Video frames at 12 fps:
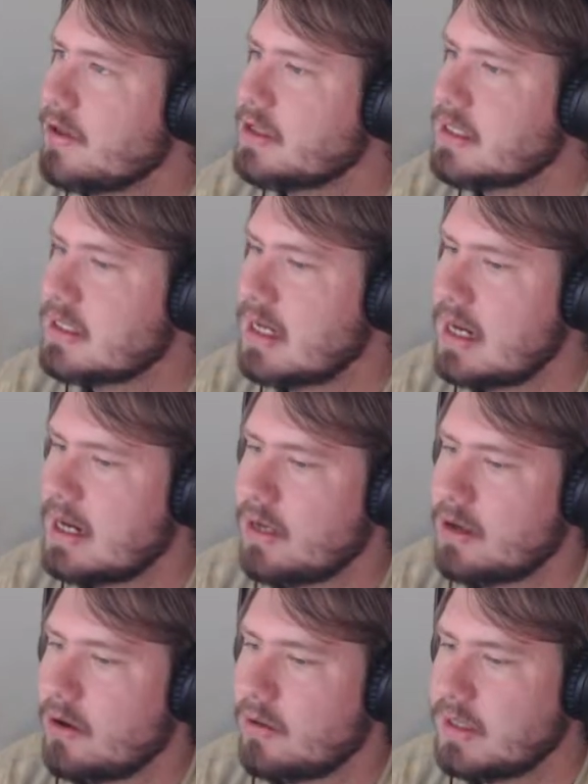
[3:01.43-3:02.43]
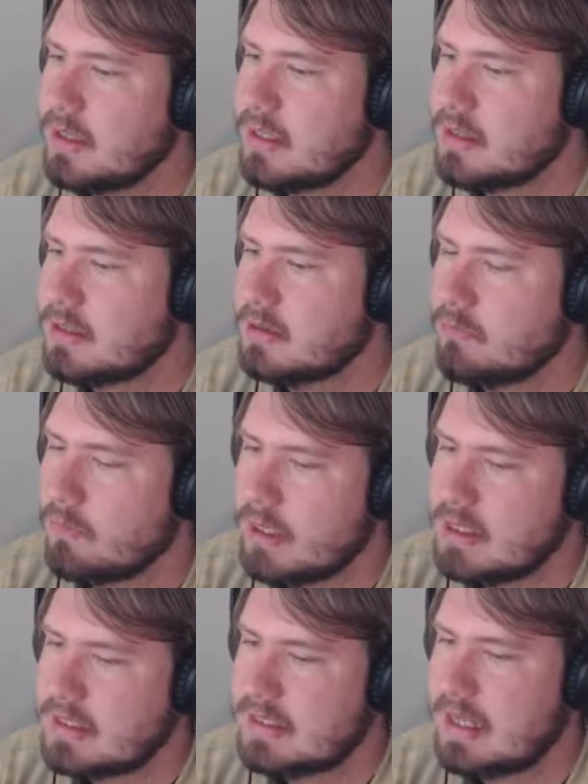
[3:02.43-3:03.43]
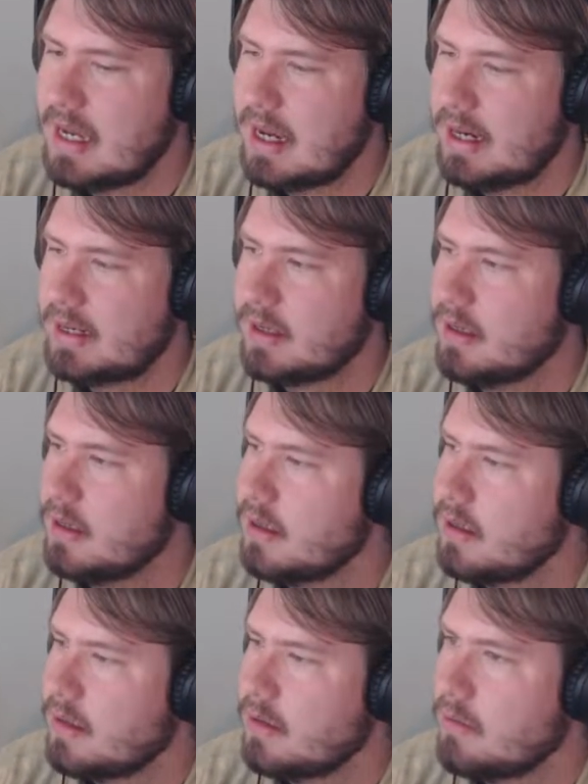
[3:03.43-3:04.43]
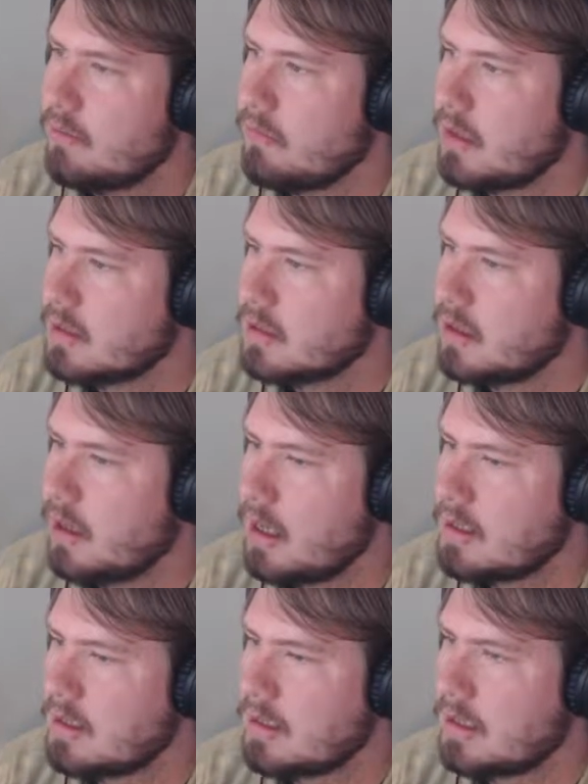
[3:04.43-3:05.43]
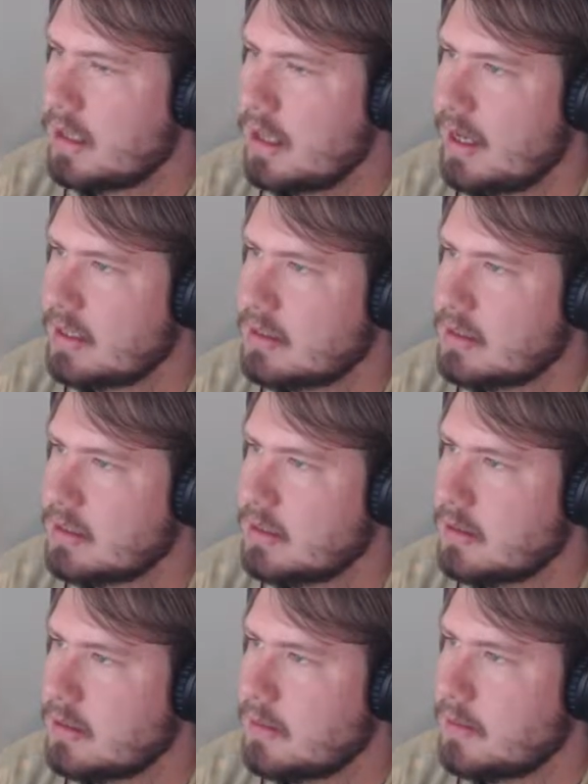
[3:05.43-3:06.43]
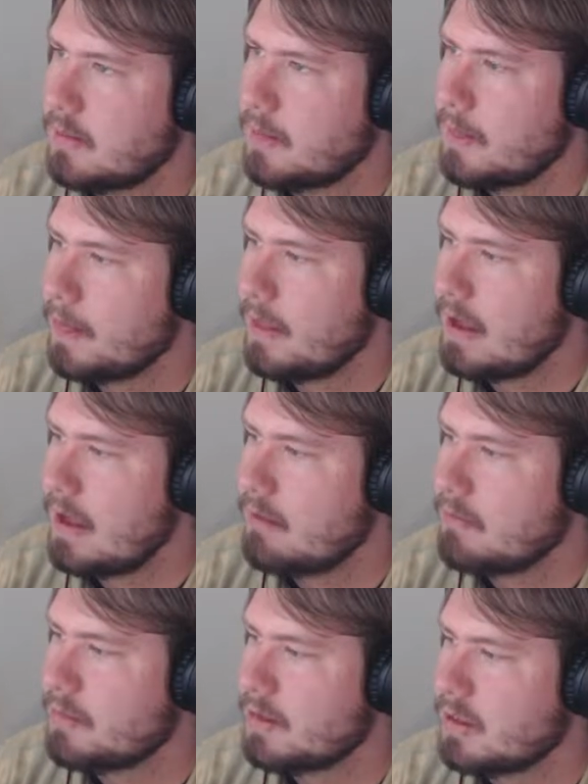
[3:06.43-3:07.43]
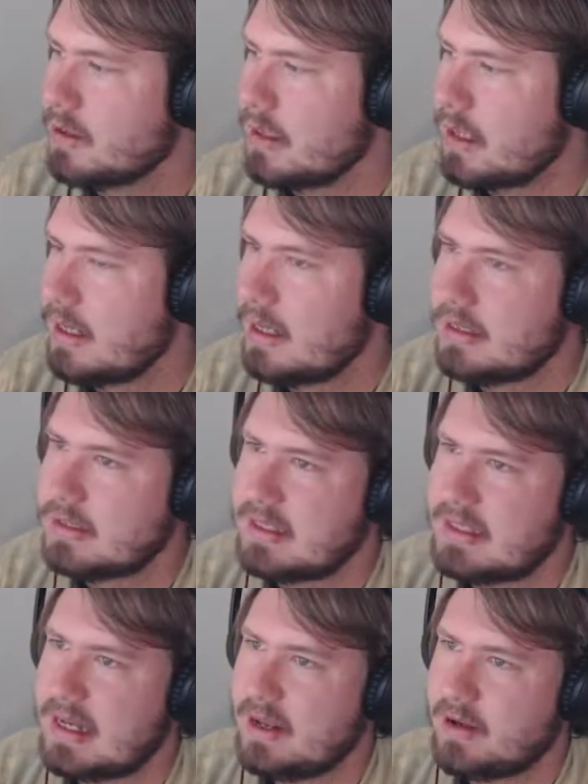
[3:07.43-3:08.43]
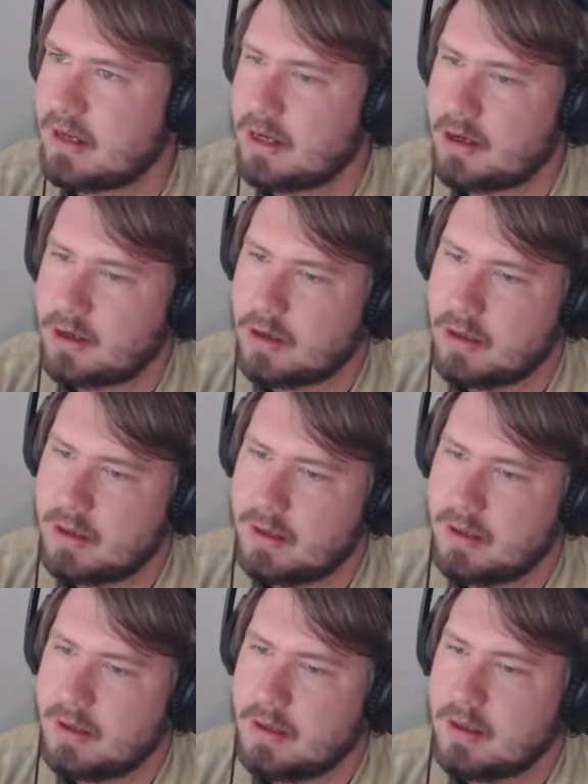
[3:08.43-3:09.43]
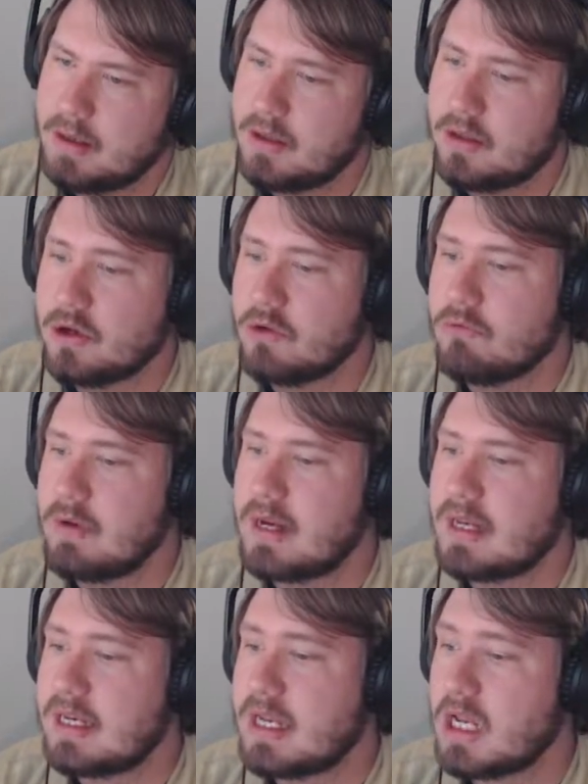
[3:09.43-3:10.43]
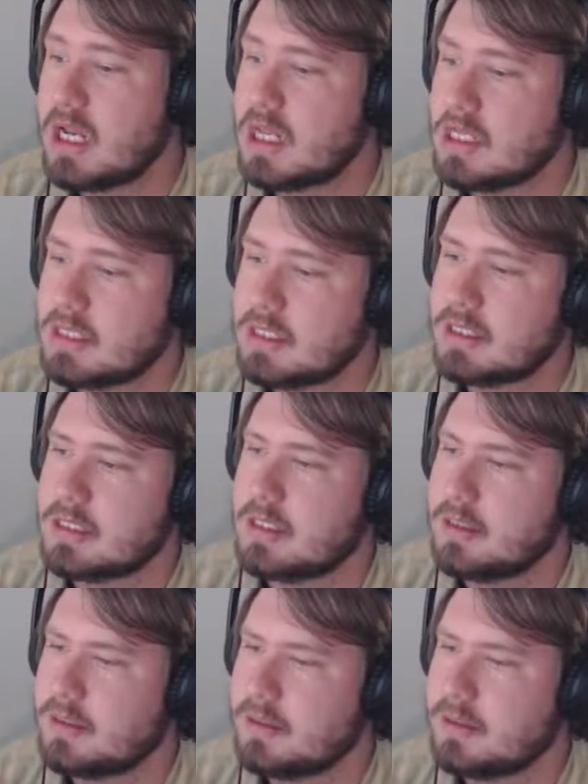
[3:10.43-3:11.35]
other side. He only gets to one side. What's causing that? Eh, we'll put the grenadiers down here. The grenadiers.